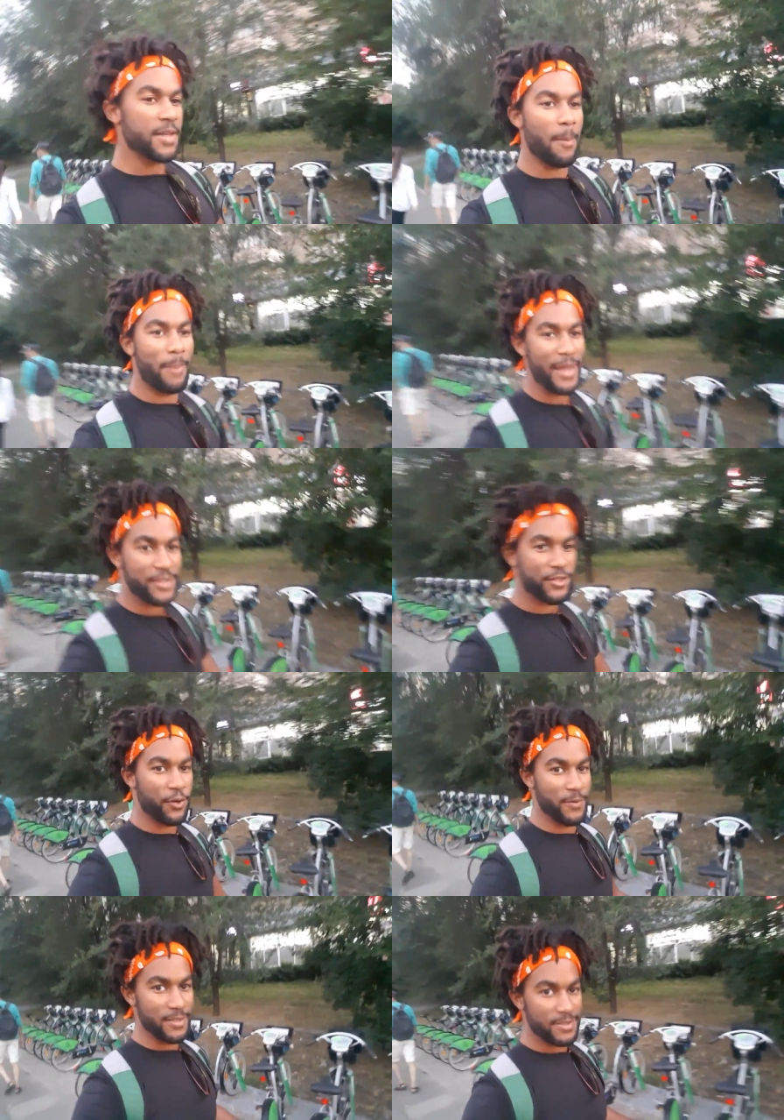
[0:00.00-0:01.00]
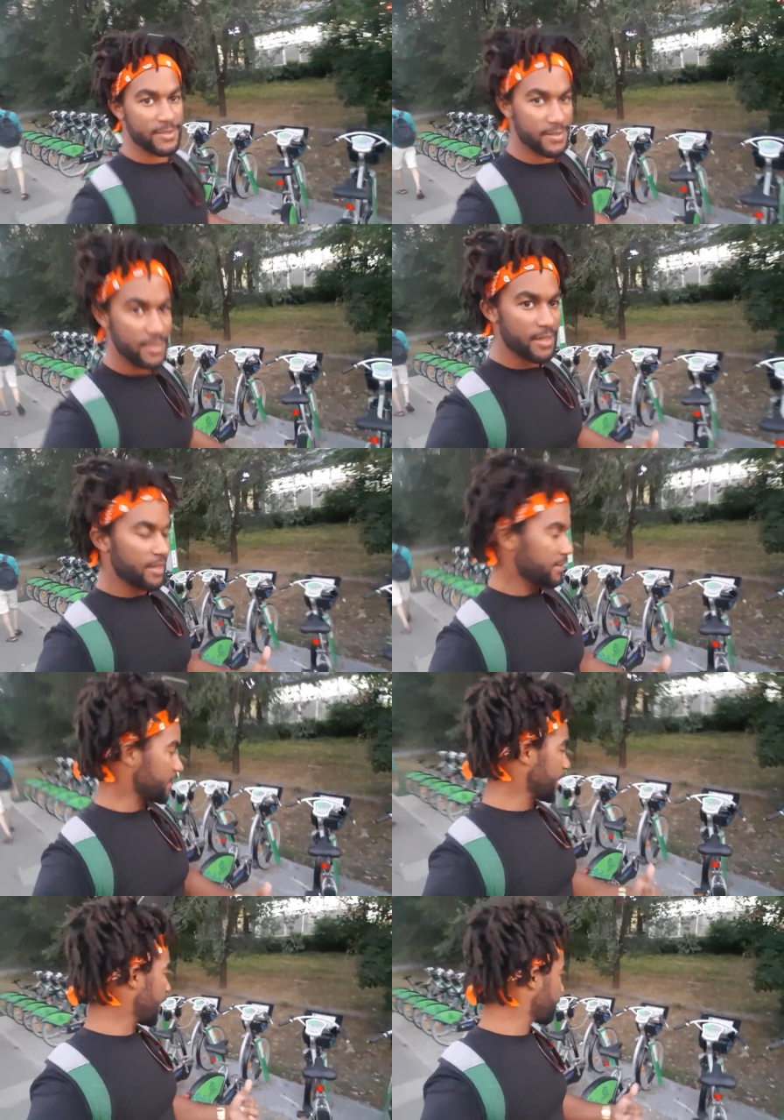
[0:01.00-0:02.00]
a bike service that
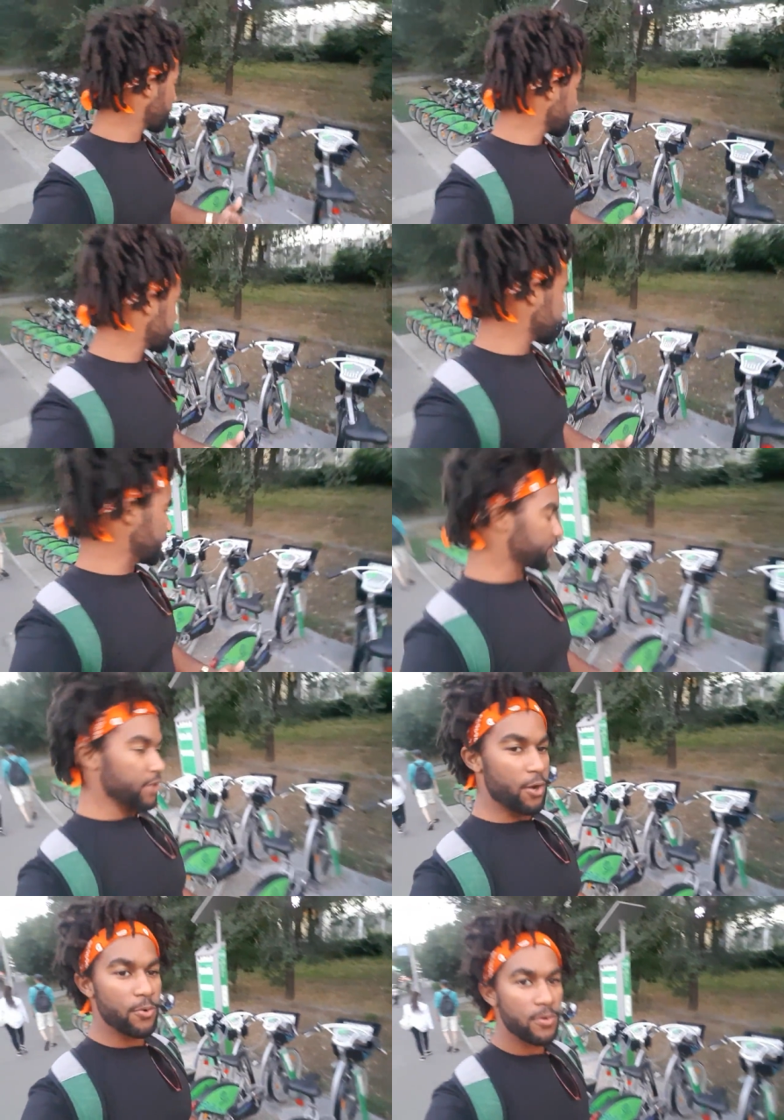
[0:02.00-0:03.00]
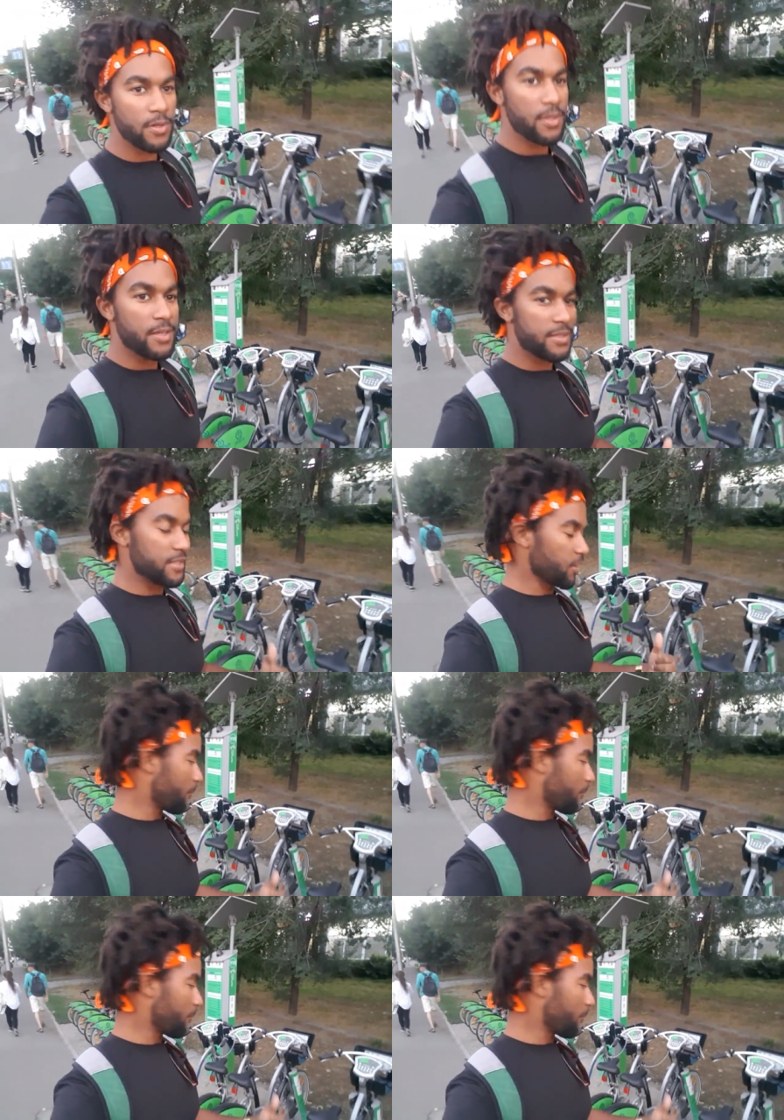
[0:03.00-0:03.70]
they got for the city. So these are